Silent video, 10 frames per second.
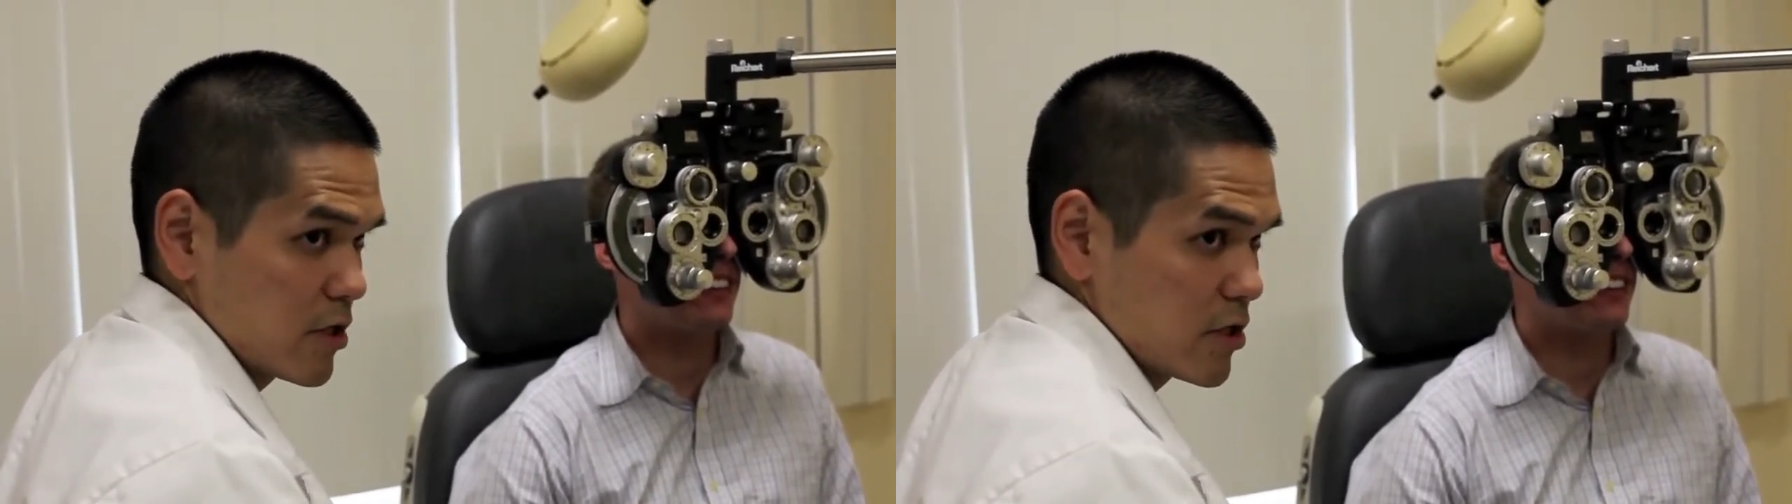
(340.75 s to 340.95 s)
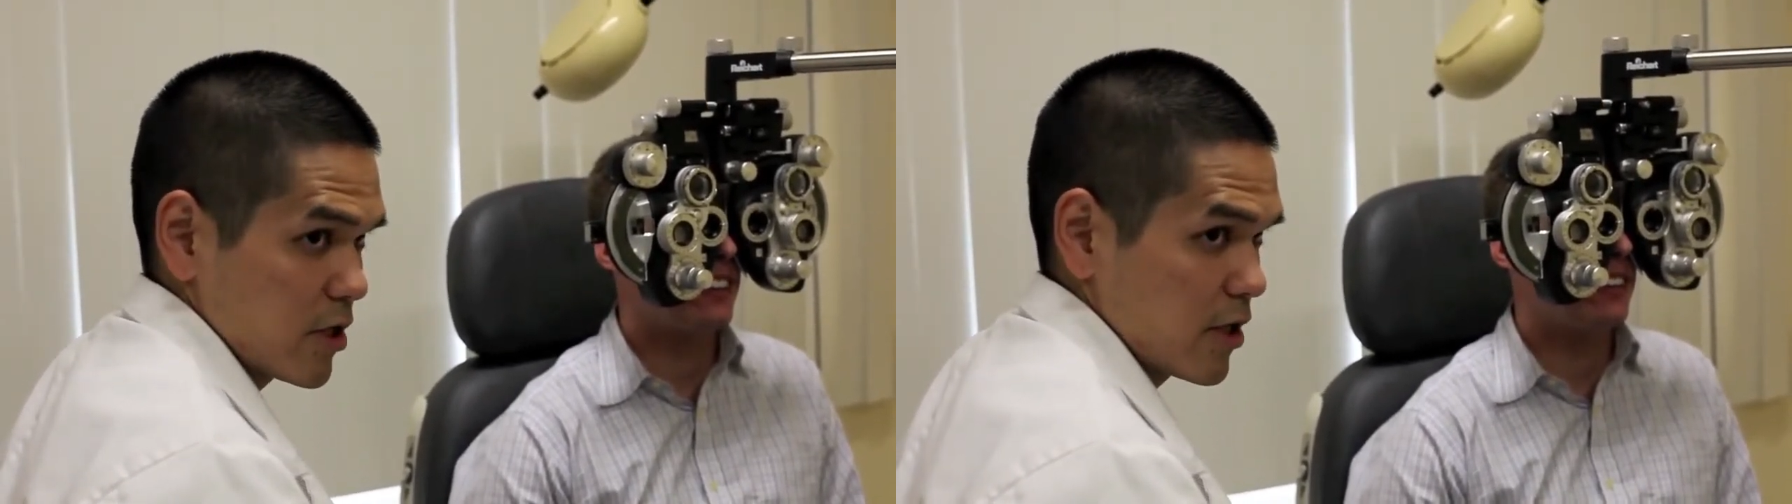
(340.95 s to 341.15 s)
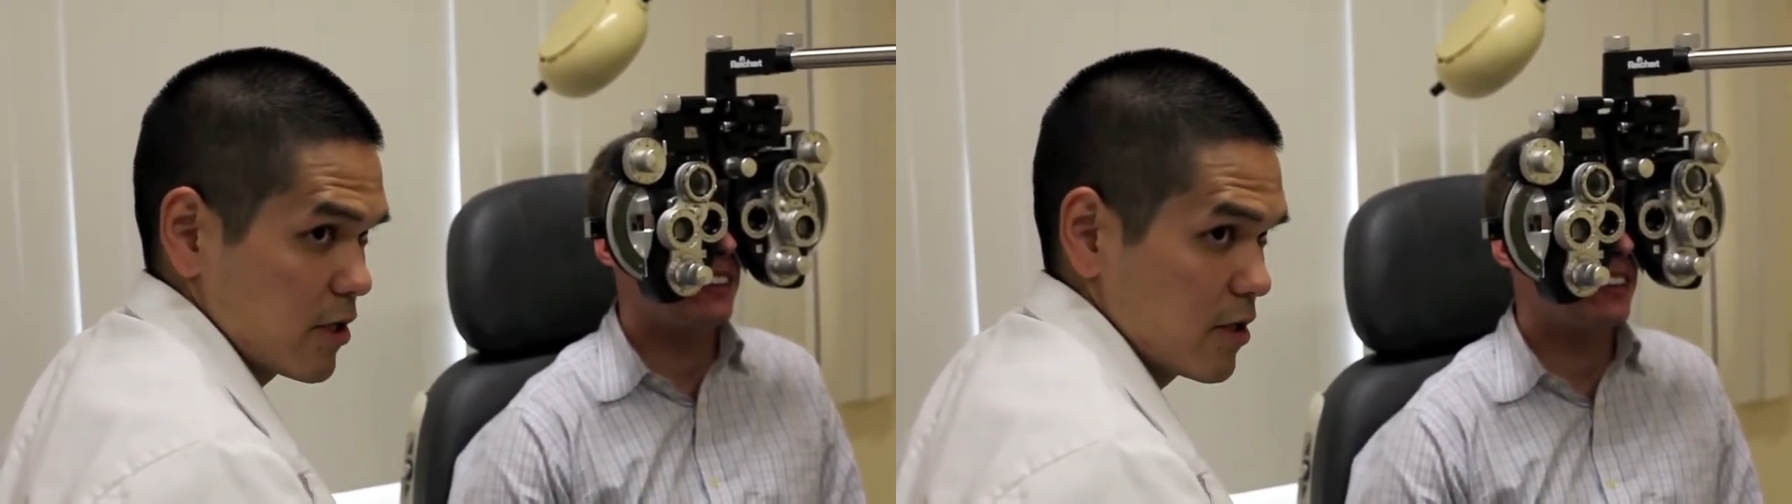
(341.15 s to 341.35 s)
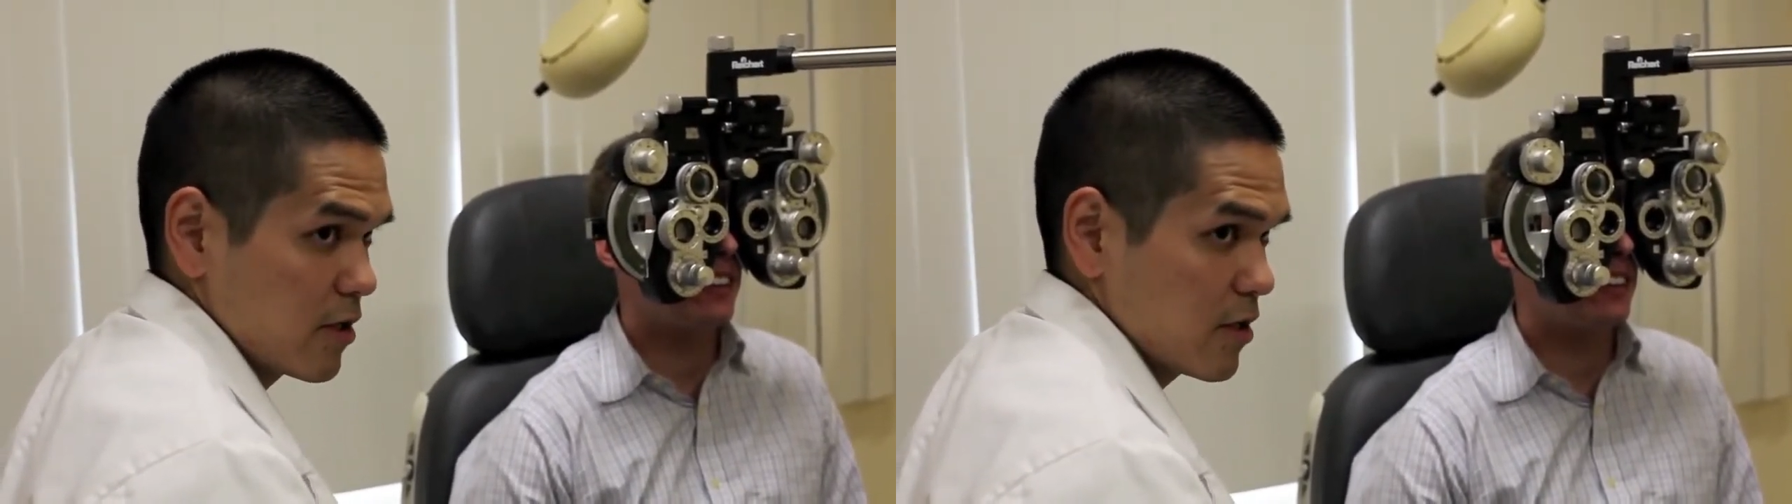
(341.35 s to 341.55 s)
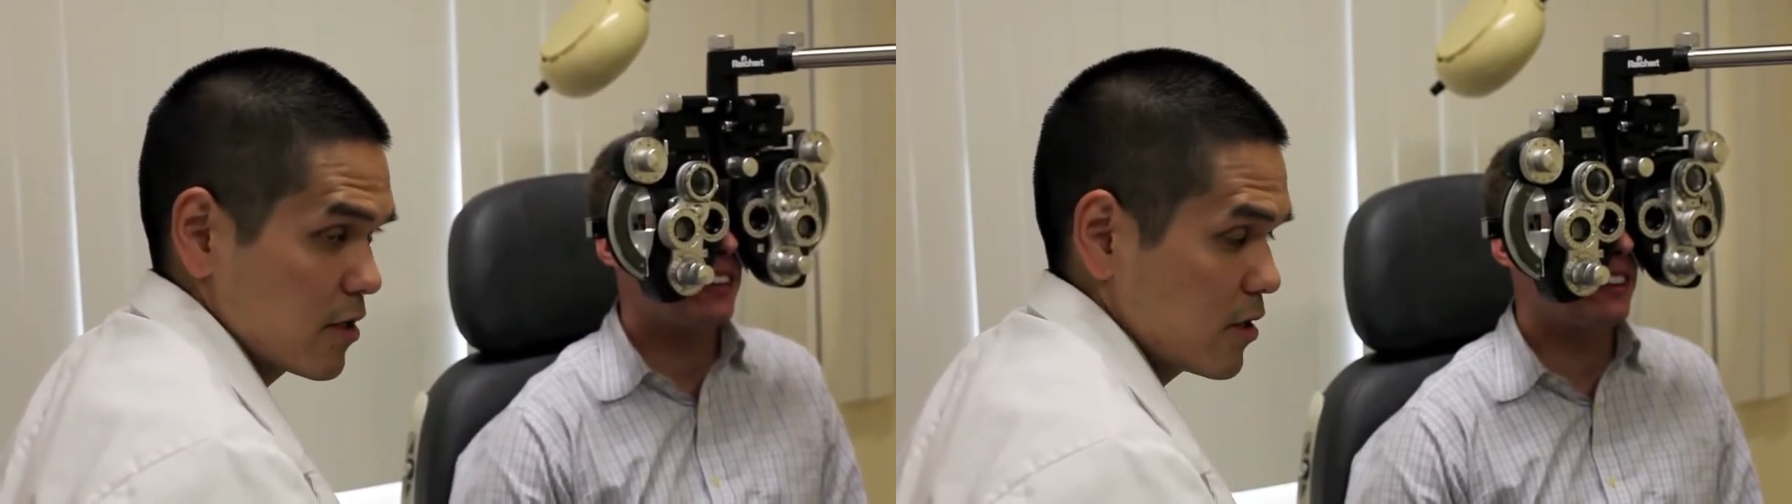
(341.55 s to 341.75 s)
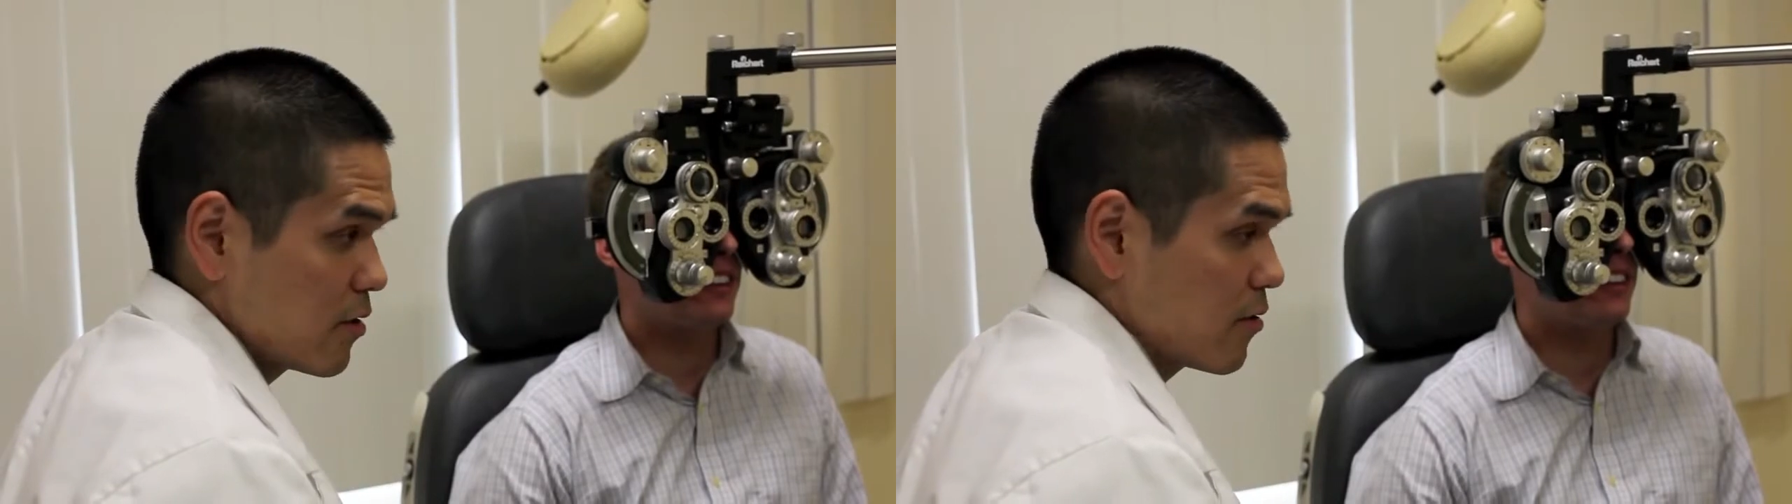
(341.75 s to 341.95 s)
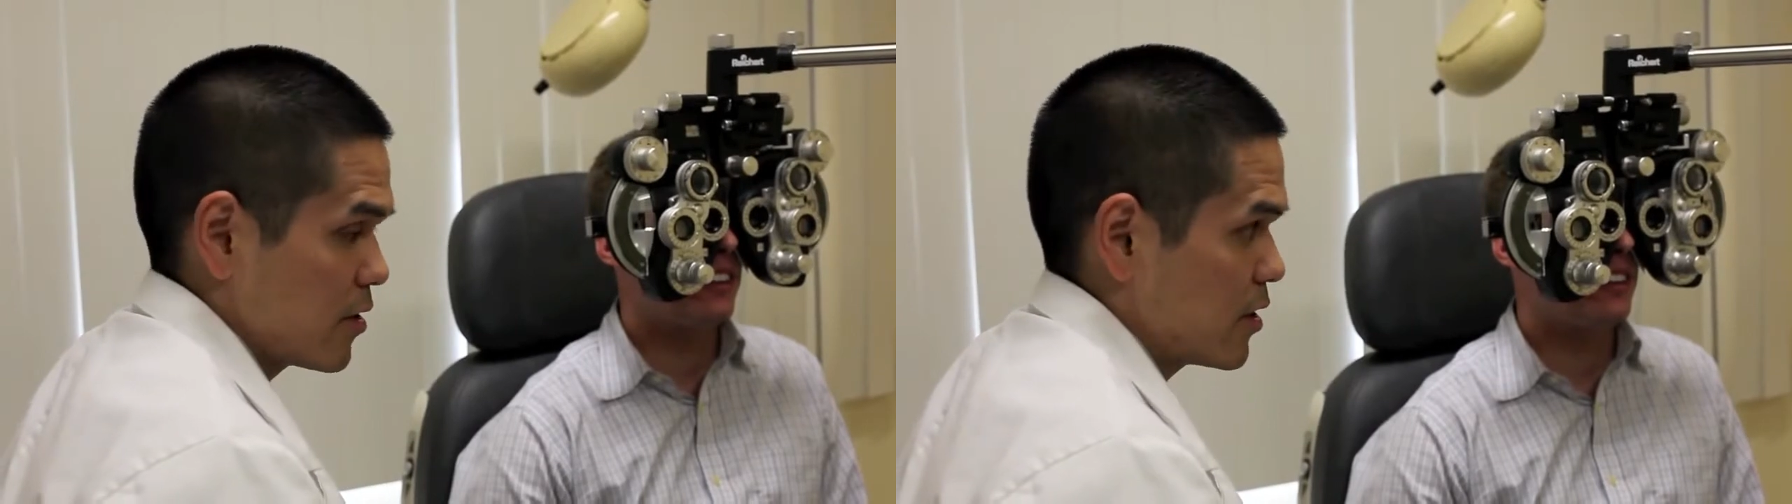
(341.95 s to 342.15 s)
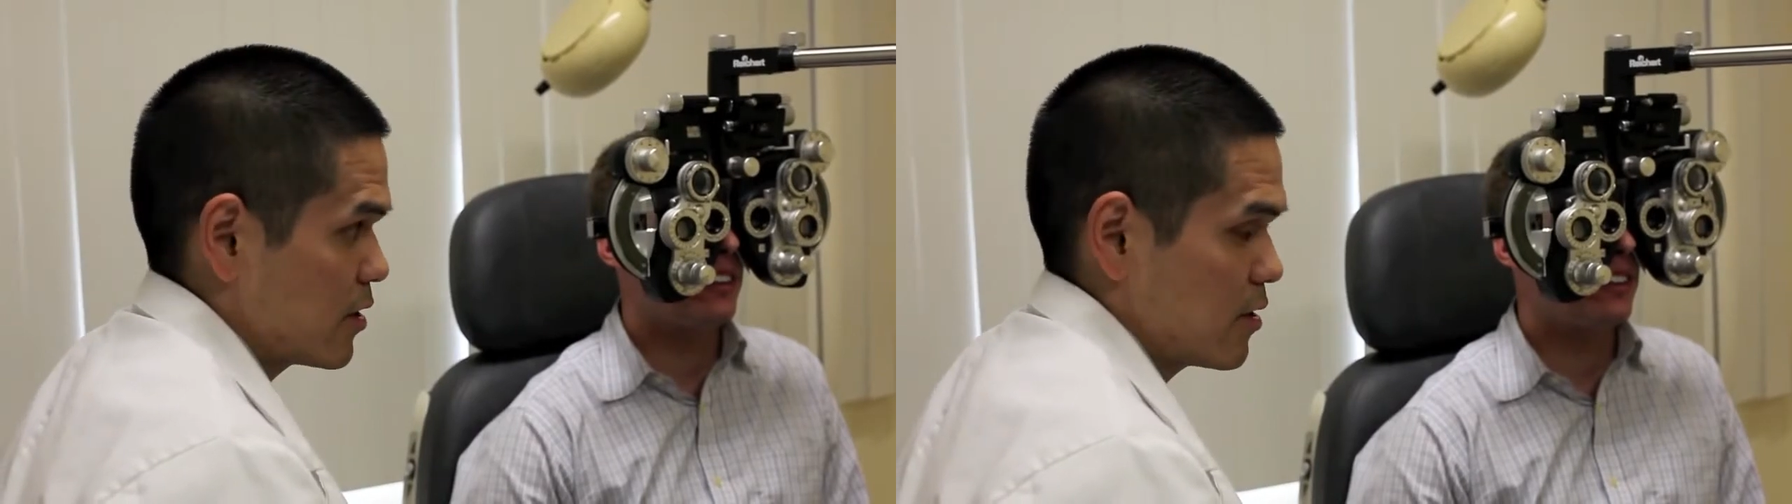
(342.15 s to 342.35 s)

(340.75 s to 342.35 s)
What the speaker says: chart. Alright.